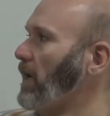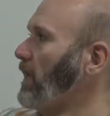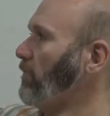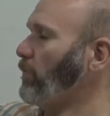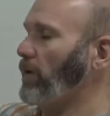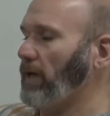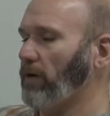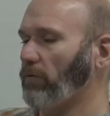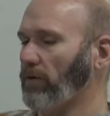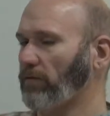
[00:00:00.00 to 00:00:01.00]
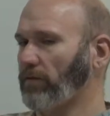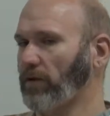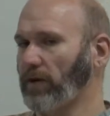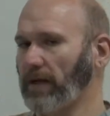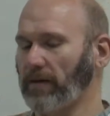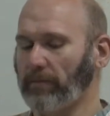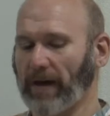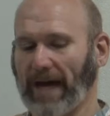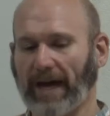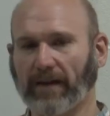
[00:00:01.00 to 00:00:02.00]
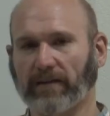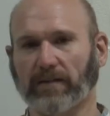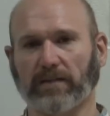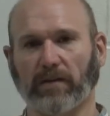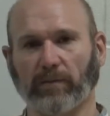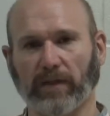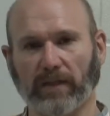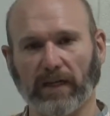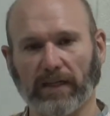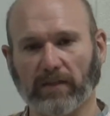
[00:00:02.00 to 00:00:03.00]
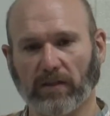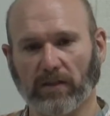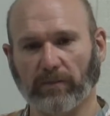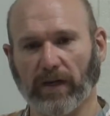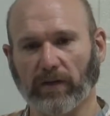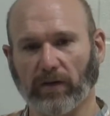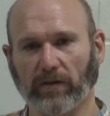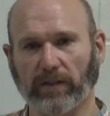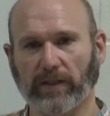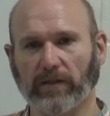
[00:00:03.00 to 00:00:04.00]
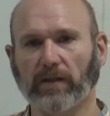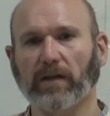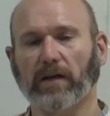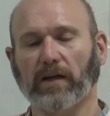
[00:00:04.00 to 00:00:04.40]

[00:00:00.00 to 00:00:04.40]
If we refer it back to something that I talked about earlier,